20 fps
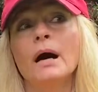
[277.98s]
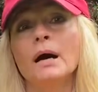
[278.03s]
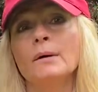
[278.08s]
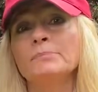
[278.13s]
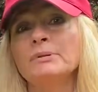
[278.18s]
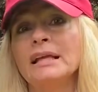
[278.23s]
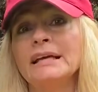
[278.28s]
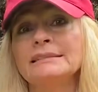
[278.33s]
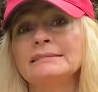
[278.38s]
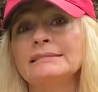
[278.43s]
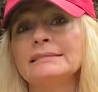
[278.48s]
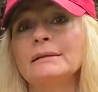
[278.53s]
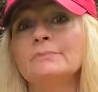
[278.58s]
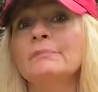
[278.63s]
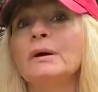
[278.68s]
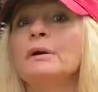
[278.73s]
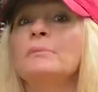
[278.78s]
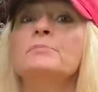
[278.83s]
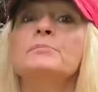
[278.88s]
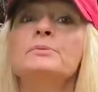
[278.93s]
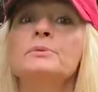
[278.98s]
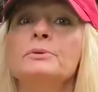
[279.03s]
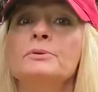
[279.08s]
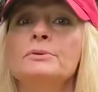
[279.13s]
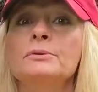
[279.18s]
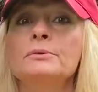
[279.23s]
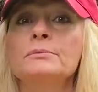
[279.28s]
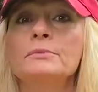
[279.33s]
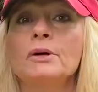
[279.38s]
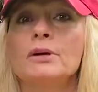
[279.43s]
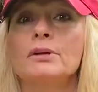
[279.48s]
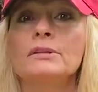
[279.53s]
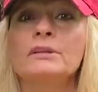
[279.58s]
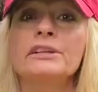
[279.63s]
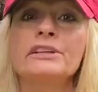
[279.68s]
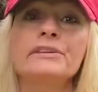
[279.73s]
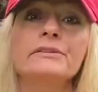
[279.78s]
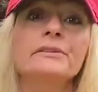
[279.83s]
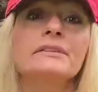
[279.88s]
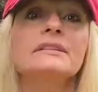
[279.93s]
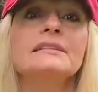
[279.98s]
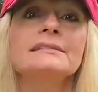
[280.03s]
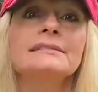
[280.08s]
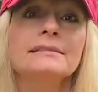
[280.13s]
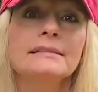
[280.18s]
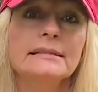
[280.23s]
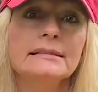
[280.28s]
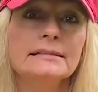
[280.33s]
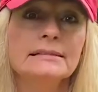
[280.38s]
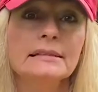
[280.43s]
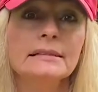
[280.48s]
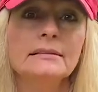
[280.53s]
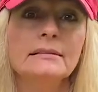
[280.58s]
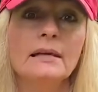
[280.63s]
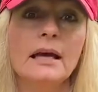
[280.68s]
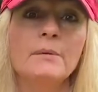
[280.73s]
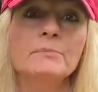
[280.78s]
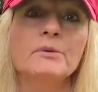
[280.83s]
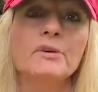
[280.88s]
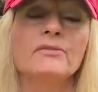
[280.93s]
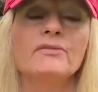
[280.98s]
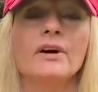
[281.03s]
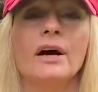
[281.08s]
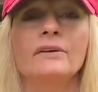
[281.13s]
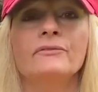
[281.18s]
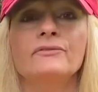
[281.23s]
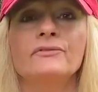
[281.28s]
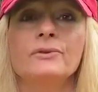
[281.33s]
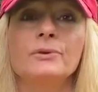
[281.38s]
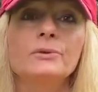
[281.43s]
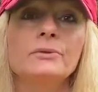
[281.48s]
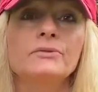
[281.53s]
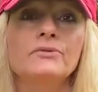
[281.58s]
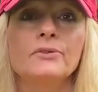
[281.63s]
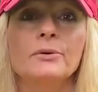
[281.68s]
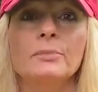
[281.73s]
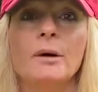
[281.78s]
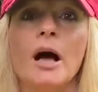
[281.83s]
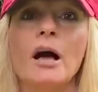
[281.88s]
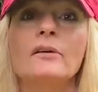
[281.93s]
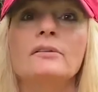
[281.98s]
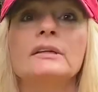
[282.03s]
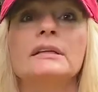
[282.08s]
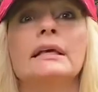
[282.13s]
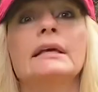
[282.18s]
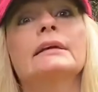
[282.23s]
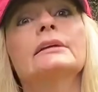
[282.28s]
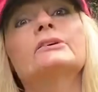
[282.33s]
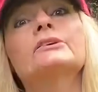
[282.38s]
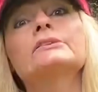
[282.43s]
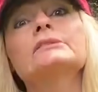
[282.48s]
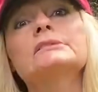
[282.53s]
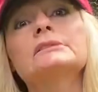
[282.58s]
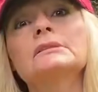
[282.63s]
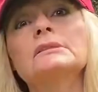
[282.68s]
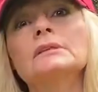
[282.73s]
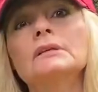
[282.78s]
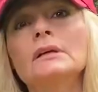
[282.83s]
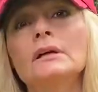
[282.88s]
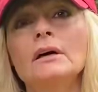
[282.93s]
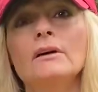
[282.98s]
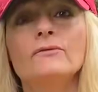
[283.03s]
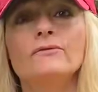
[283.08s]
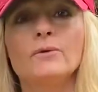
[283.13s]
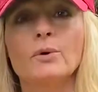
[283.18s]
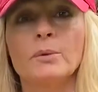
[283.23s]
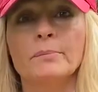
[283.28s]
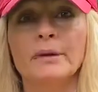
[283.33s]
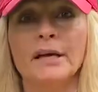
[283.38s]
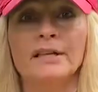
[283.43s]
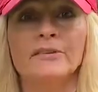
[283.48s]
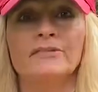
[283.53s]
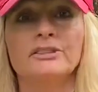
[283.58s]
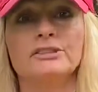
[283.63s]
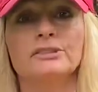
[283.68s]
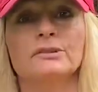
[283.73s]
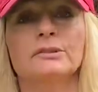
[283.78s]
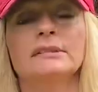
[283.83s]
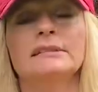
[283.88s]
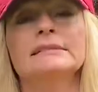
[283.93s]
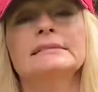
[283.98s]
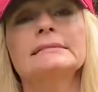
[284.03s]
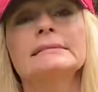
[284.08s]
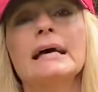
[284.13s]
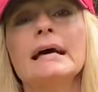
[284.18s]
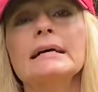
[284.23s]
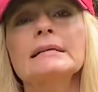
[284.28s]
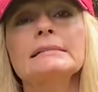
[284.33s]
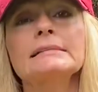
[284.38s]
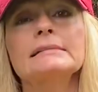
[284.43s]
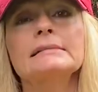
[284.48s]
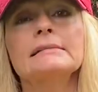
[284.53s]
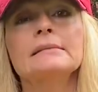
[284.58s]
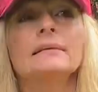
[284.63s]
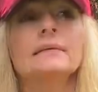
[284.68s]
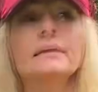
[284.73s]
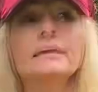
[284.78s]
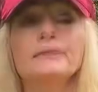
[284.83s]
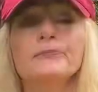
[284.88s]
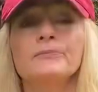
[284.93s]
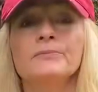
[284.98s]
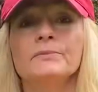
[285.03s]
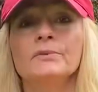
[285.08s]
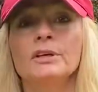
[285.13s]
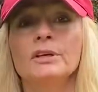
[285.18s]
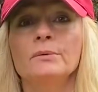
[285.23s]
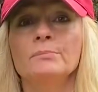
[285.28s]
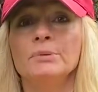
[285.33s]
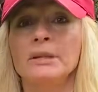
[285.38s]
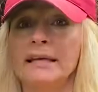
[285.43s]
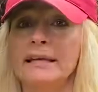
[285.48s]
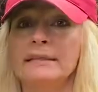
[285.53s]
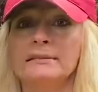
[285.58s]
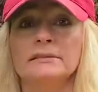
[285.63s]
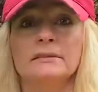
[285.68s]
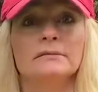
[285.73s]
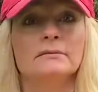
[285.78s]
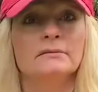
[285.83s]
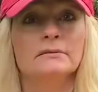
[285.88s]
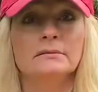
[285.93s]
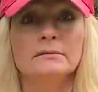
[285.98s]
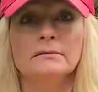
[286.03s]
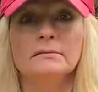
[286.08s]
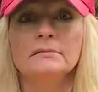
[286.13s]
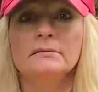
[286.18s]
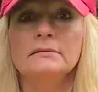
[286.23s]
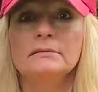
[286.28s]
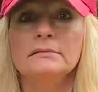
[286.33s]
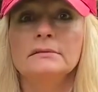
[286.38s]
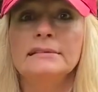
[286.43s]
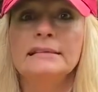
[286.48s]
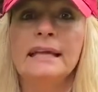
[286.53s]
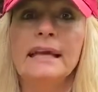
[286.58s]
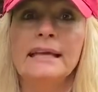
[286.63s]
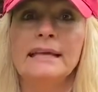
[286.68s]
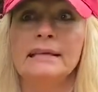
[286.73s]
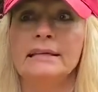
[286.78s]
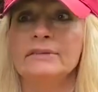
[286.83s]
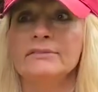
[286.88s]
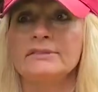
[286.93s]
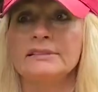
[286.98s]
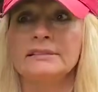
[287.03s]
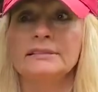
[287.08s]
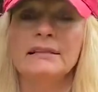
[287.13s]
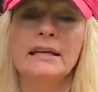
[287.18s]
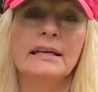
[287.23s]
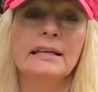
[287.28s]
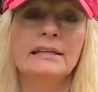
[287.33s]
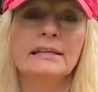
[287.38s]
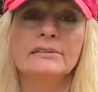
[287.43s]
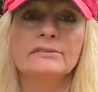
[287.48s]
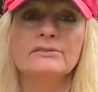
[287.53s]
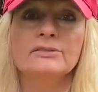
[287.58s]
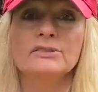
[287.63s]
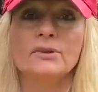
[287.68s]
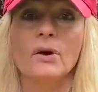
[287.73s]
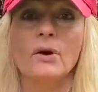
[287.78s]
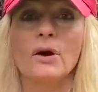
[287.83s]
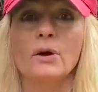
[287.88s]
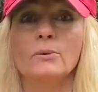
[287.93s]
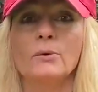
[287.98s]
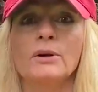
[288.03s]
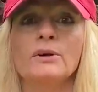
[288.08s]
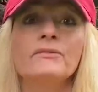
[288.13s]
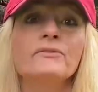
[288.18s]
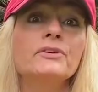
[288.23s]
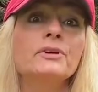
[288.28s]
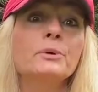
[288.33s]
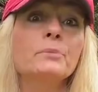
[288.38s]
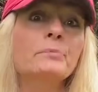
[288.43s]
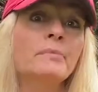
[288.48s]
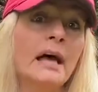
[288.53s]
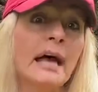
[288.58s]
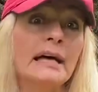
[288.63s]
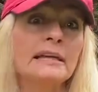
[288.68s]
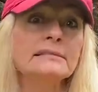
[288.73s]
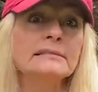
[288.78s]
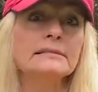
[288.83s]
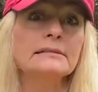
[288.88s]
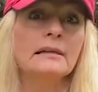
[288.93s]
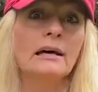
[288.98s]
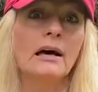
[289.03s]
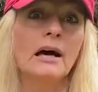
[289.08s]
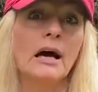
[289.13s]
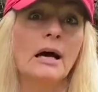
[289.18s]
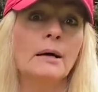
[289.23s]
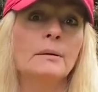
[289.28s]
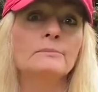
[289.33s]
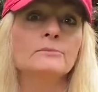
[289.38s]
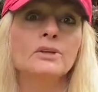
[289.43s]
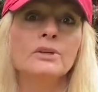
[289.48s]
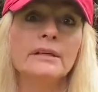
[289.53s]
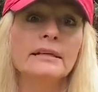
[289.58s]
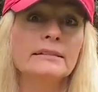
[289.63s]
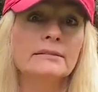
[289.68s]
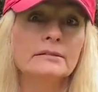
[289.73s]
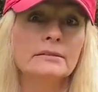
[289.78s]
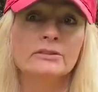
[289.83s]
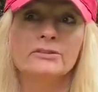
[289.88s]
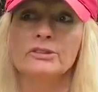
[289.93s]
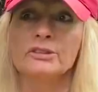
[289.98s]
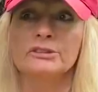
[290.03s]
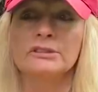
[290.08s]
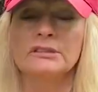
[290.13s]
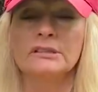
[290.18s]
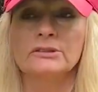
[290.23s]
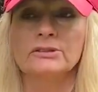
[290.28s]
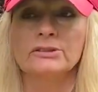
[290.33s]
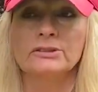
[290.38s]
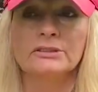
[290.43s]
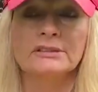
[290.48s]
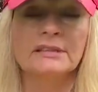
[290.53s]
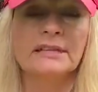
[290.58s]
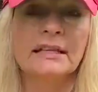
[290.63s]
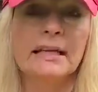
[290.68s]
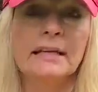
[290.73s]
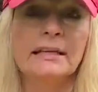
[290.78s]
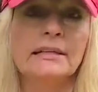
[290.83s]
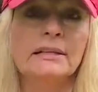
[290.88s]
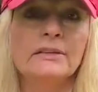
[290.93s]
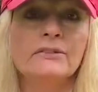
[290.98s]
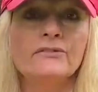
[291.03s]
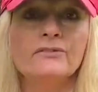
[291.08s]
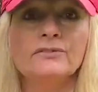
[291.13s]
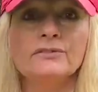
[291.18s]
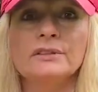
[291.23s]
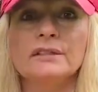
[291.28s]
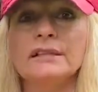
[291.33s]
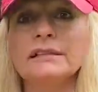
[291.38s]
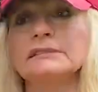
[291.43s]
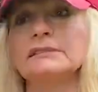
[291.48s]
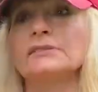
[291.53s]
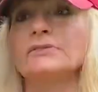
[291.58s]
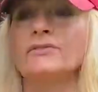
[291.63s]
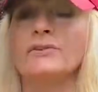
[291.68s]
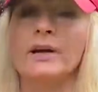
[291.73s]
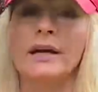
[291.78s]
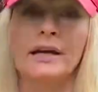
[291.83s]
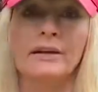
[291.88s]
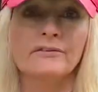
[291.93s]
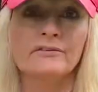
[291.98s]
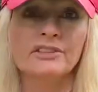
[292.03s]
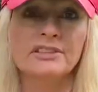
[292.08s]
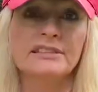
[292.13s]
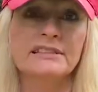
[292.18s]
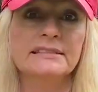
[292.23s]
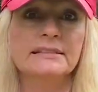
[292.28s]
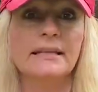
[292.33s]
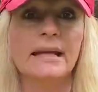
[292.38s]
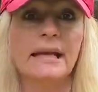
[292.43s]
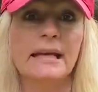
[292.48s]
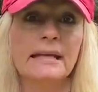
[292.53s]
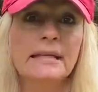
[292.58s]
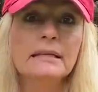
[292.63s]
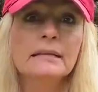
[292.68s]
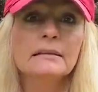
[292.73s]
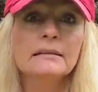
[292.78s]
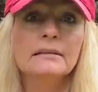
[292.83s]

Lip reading: plants that might bloom earlier in the season and provide food for pollinators, for beneficial insects. Plant natives. Natives are one of your best. There's a native list for every state